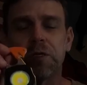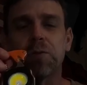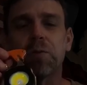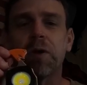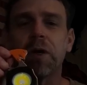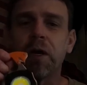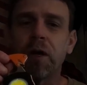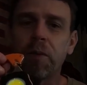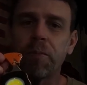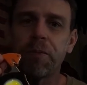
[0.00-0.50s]
this
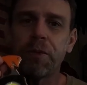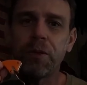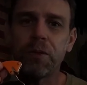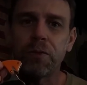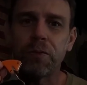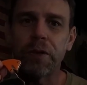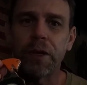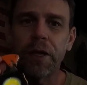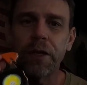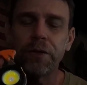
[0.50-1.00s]
will help
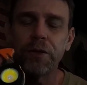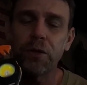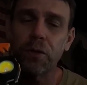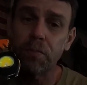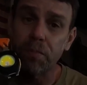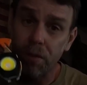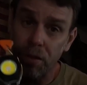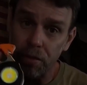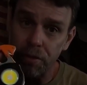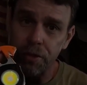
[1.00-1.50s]
you in your
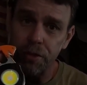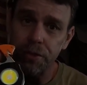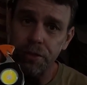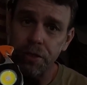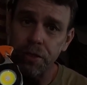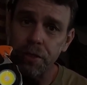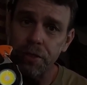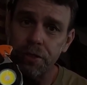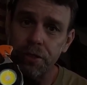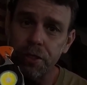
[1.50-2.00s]

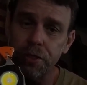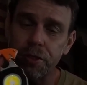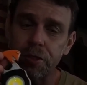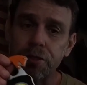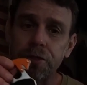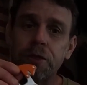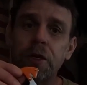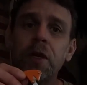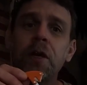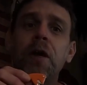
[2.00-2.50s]
purchasing
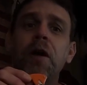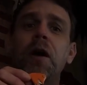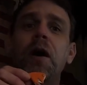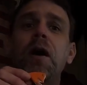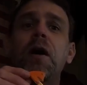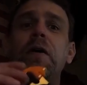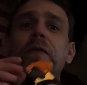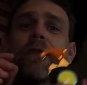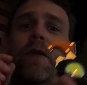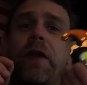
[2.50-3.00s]
decisions
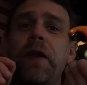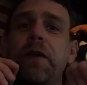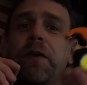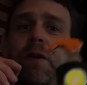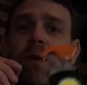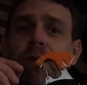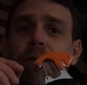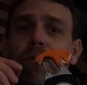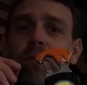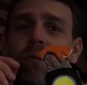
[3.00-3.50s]
of a
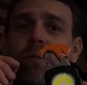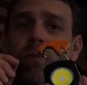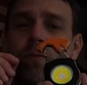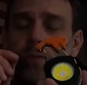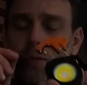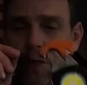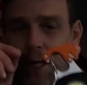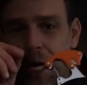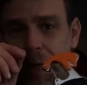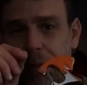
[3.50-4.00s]
new
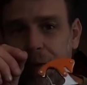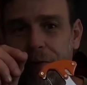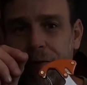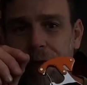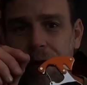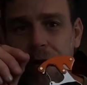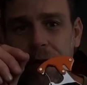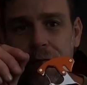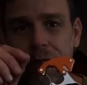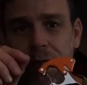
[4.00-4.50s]
type of
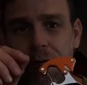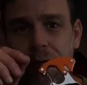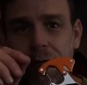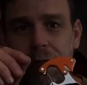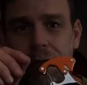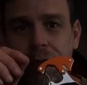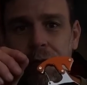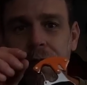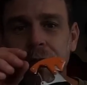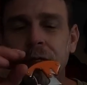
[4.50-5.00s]

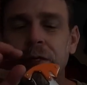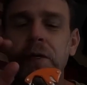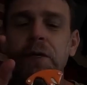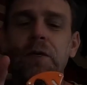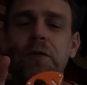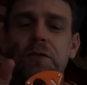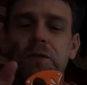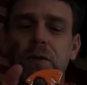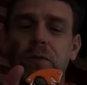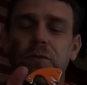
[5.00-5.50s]
flashlight.
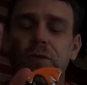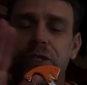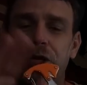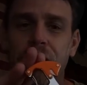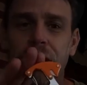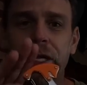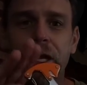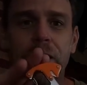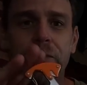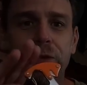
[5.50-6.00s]
So
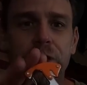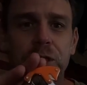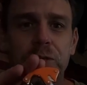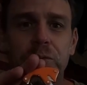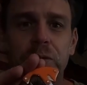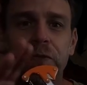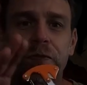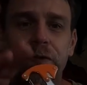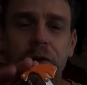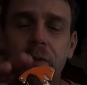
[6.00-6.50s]
check out this
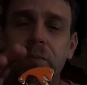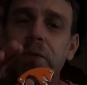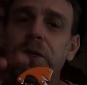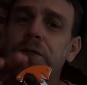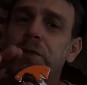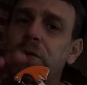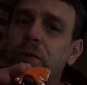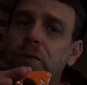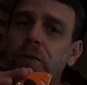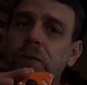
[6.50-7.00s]
one from
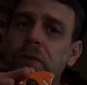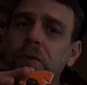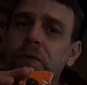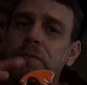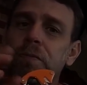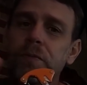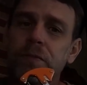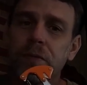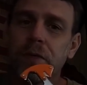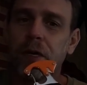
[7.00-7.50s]
Letour.
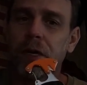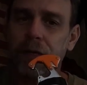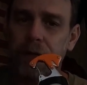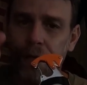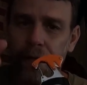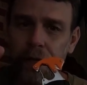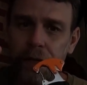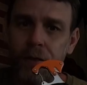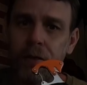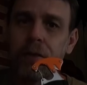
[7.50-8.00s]

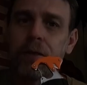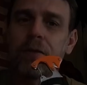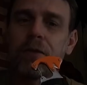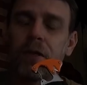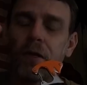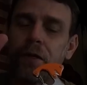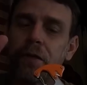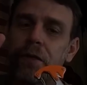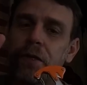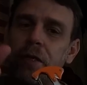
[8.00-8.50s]
Again,
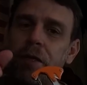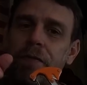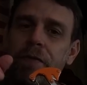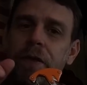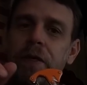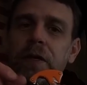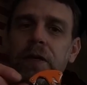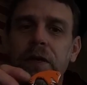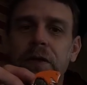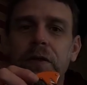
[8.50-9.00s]
gonna leave
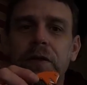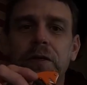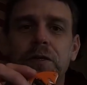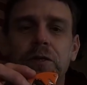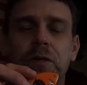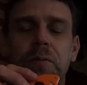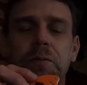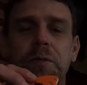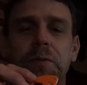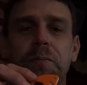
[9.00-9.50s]
it in the
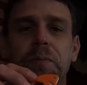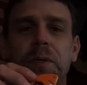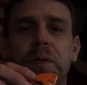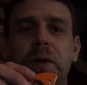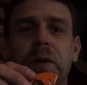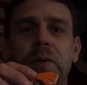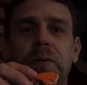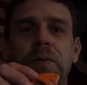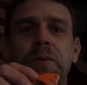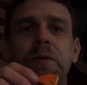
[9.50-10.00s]
description
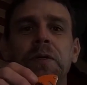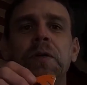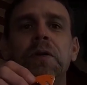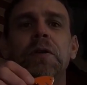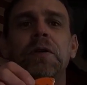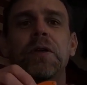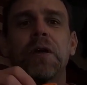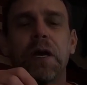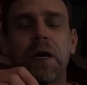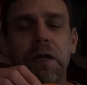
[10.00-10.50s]
below.
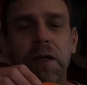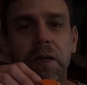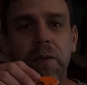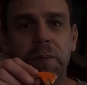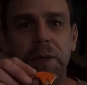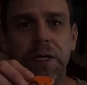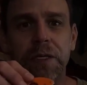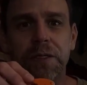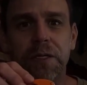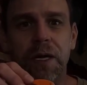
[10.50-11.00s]
And in the
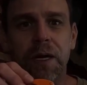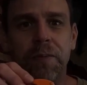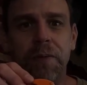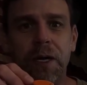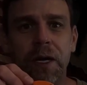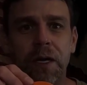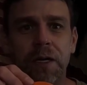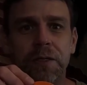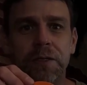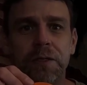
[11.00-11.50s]
meantime,
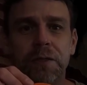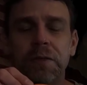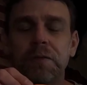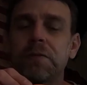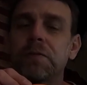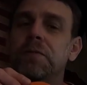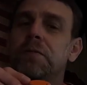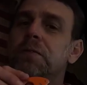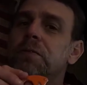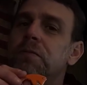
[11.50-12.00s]
guys,
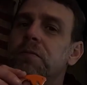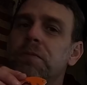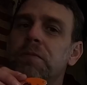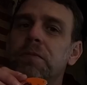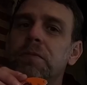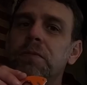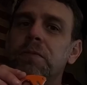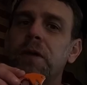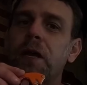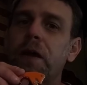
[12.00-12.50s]

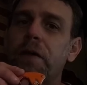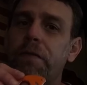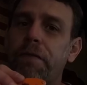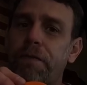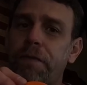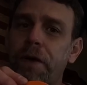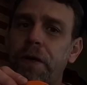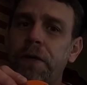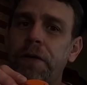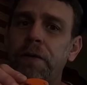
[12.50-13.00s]
have
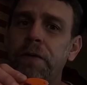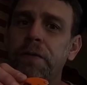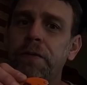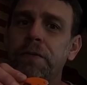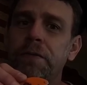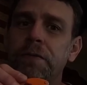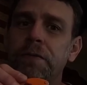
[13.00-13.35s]
fun